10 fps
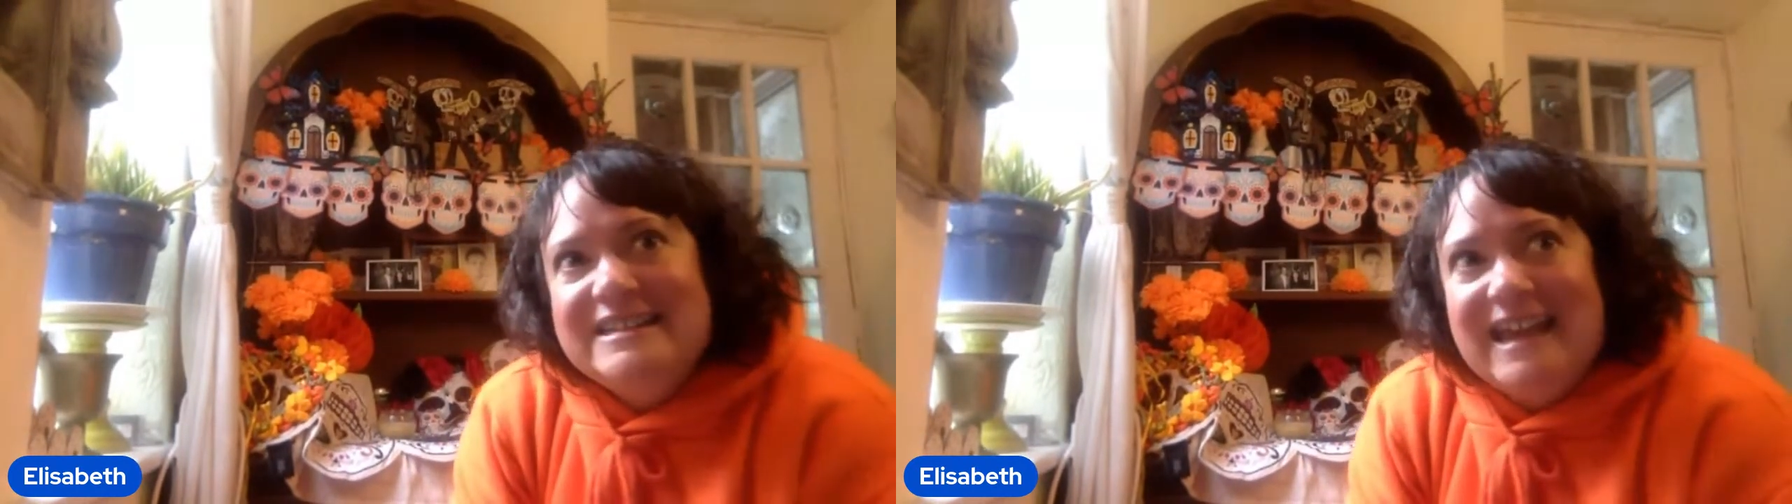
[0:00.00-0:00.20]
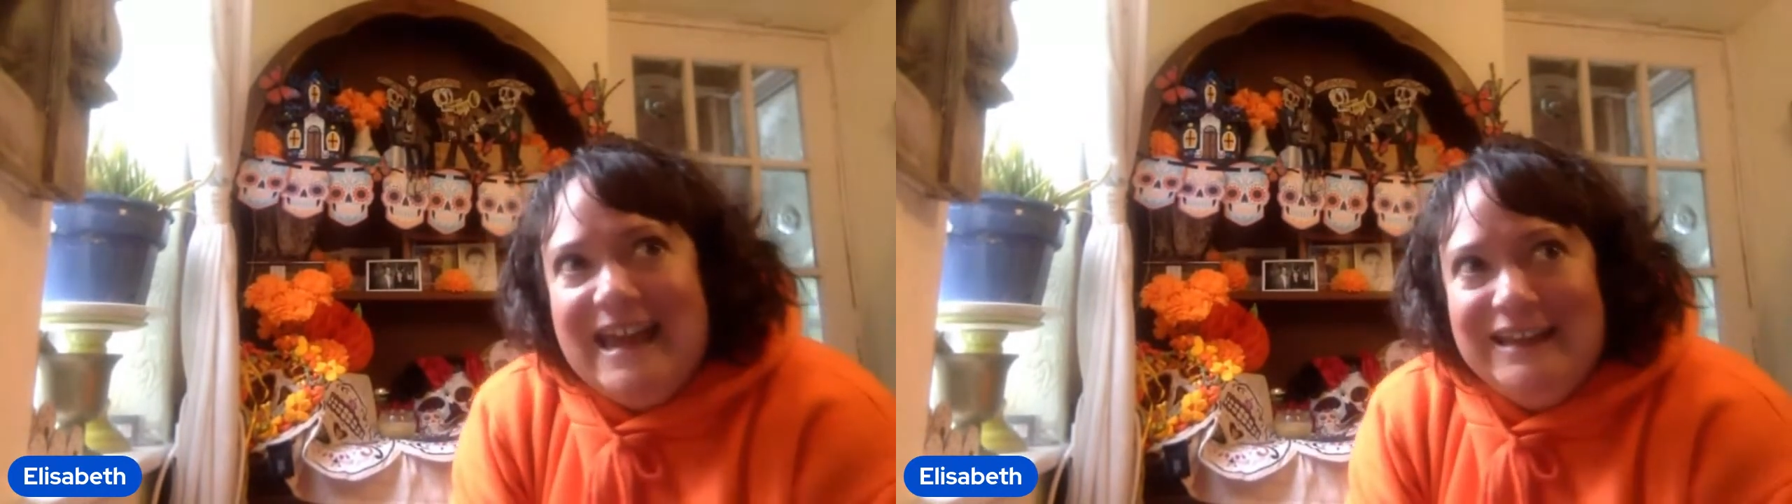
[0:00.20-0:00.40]

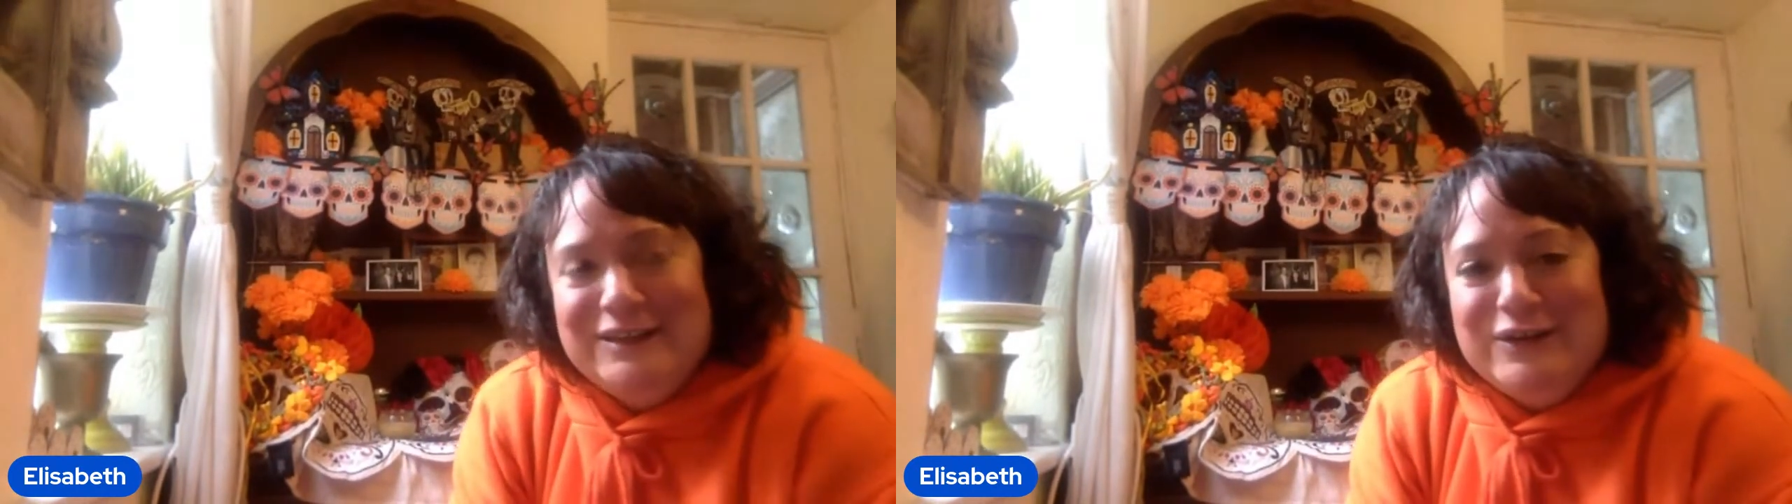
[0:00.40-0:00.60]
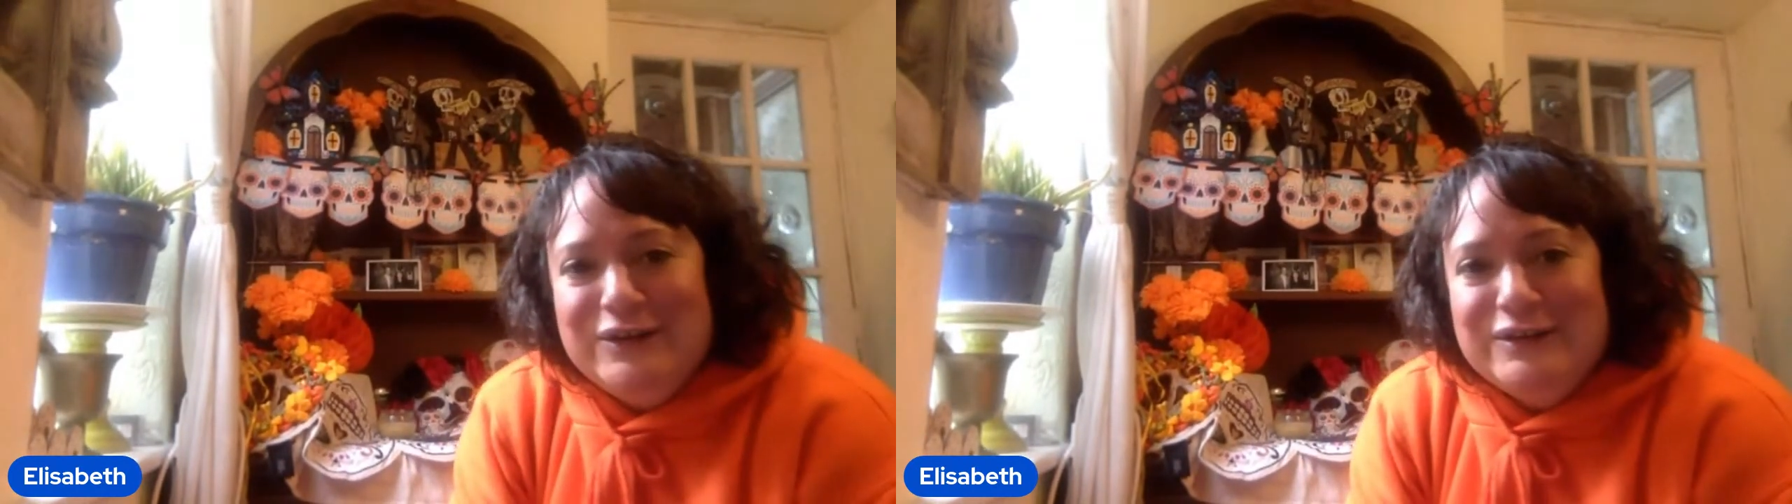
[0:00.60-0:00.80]

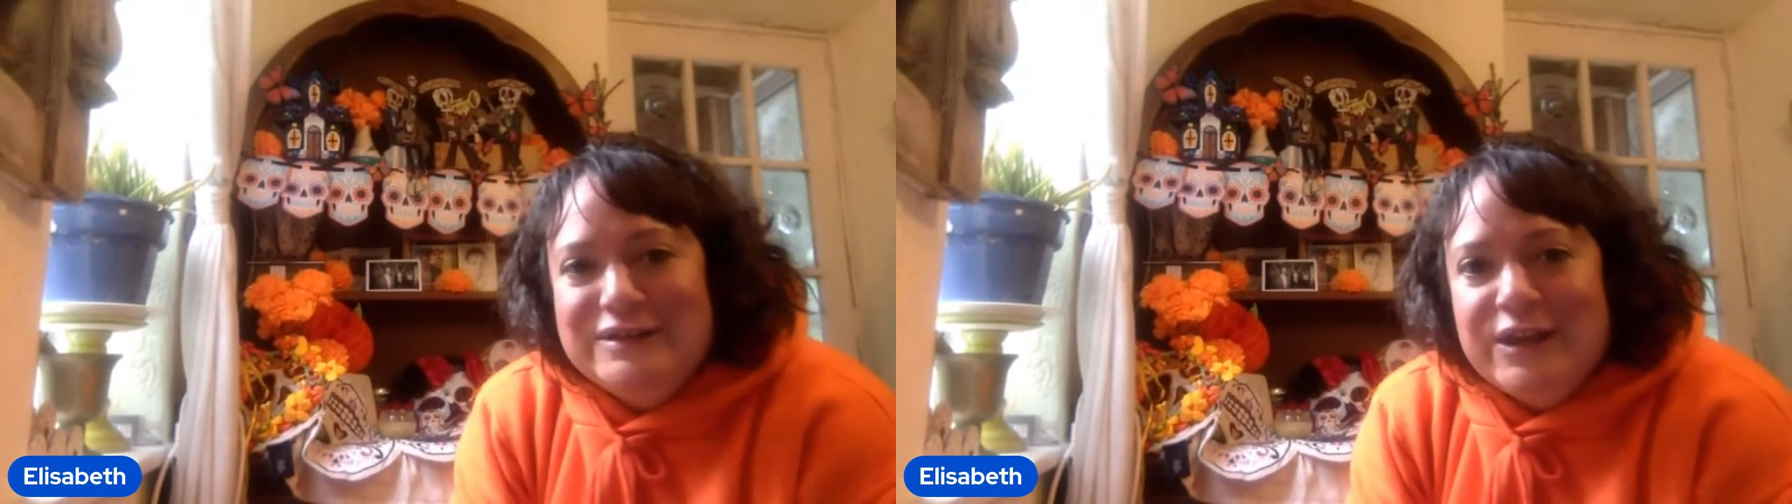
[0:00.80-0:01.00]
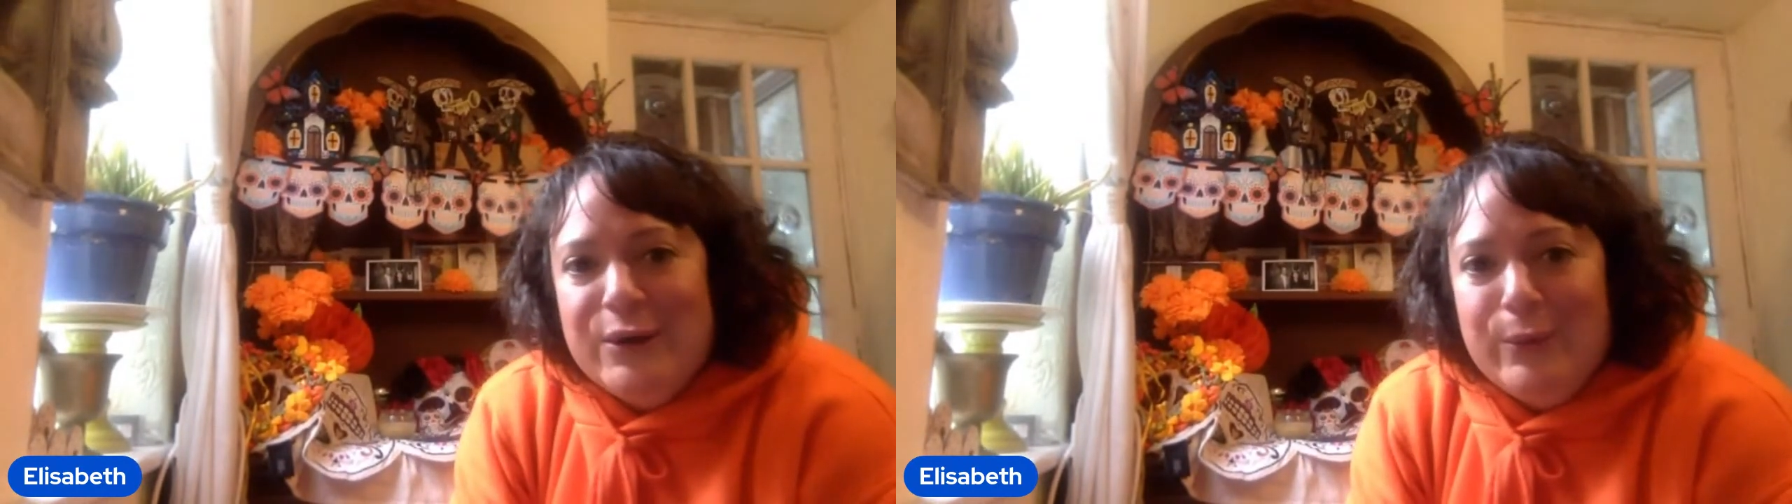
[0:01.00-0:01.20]
candles,
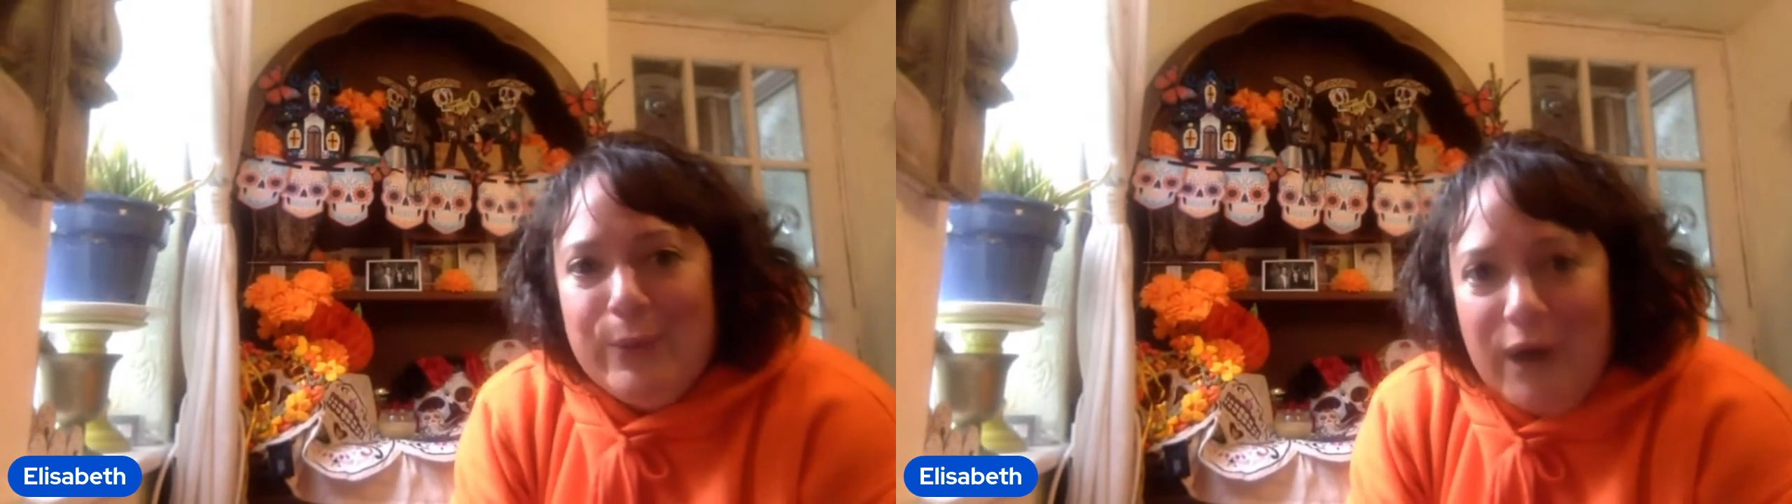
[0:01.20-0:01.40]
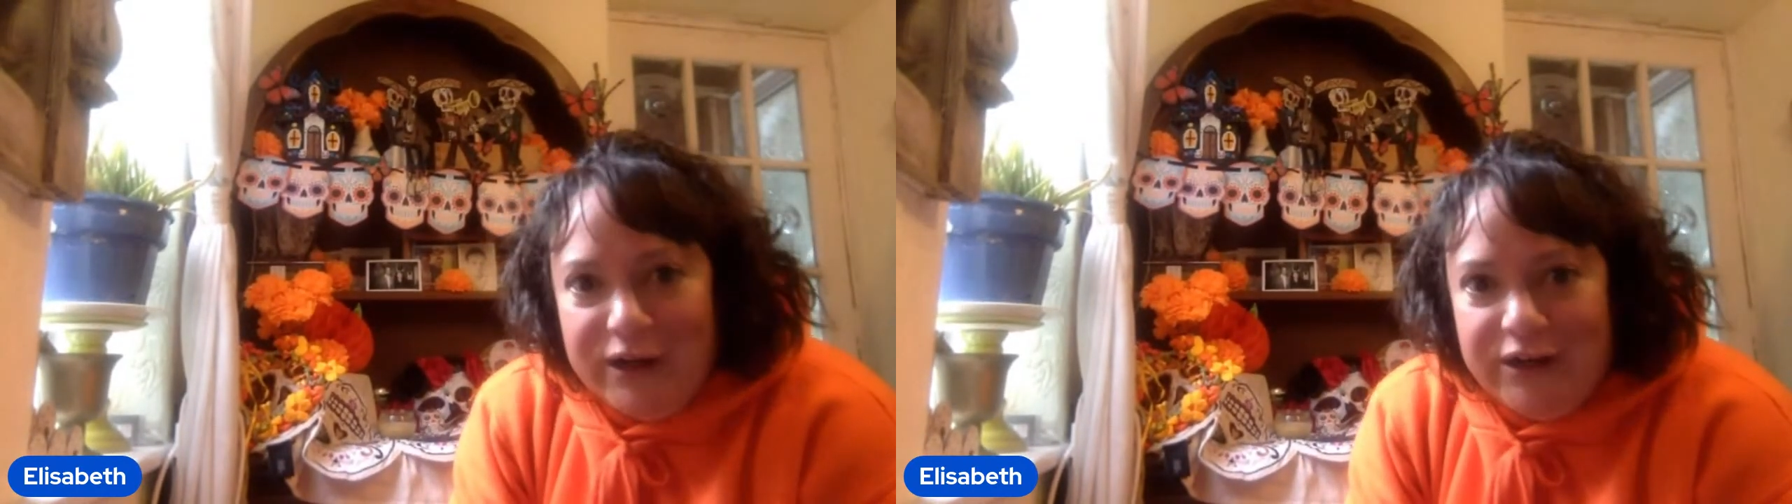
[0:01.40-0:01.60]

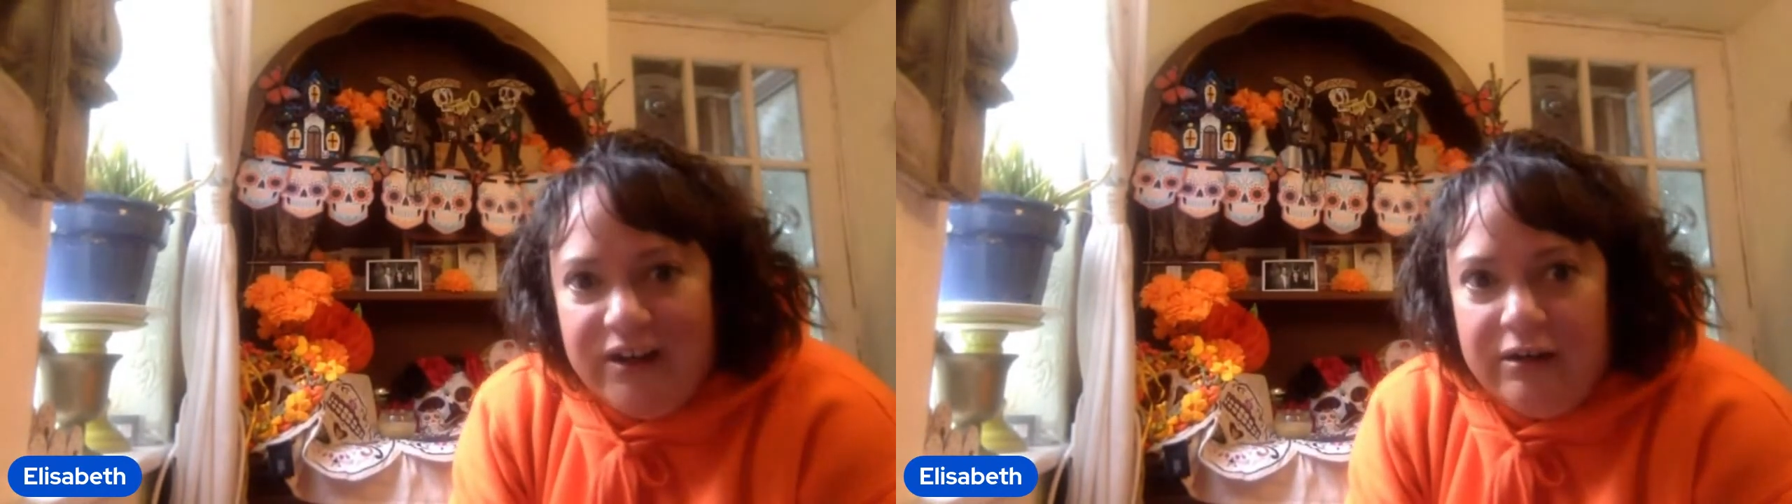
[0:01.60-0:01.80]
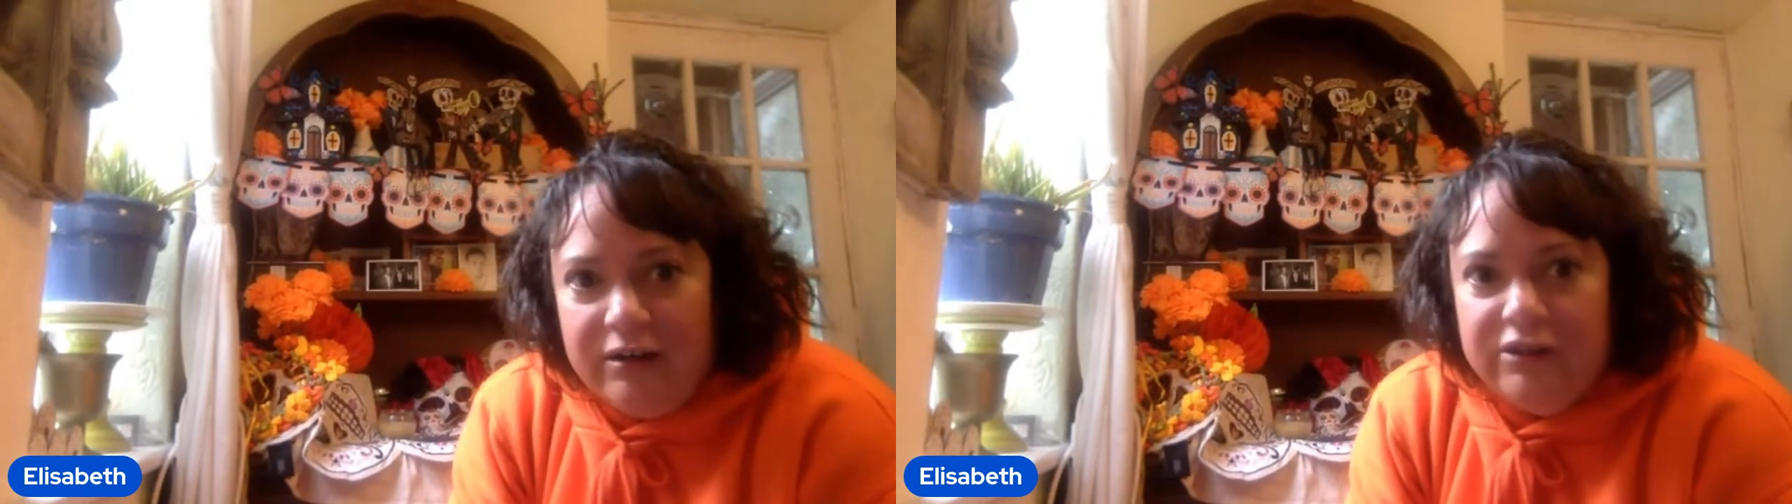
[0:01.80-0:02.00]

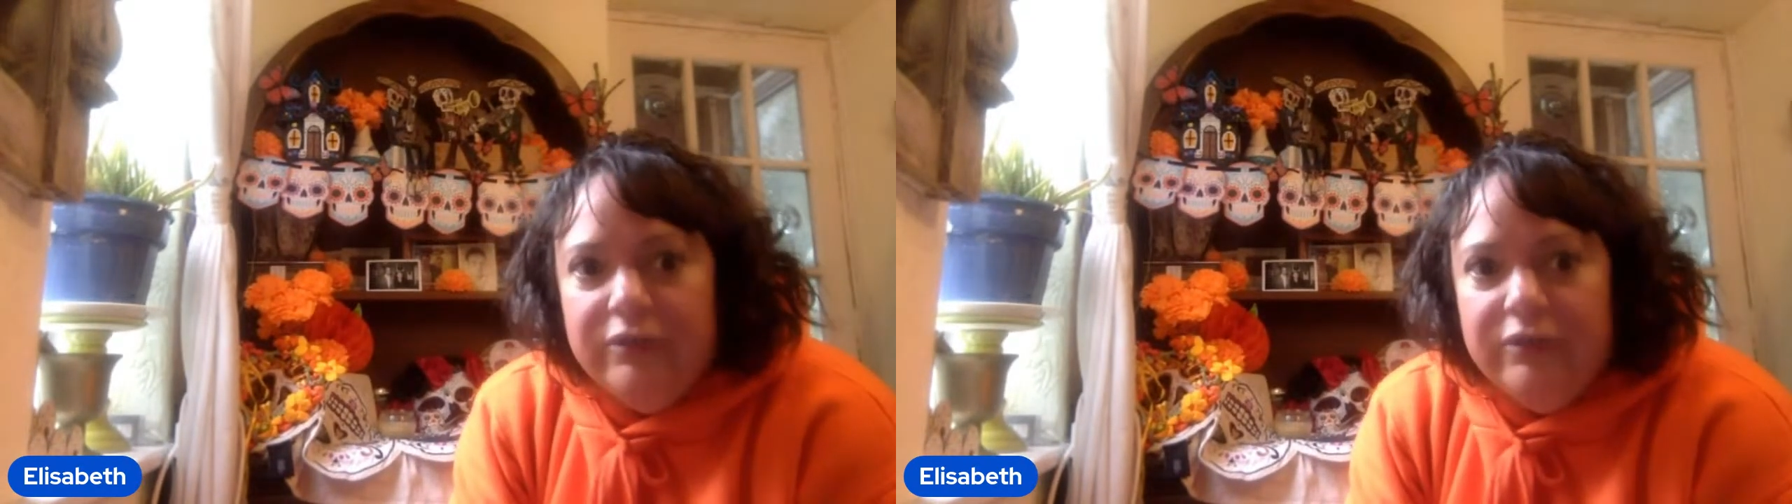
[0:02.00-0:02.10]
water.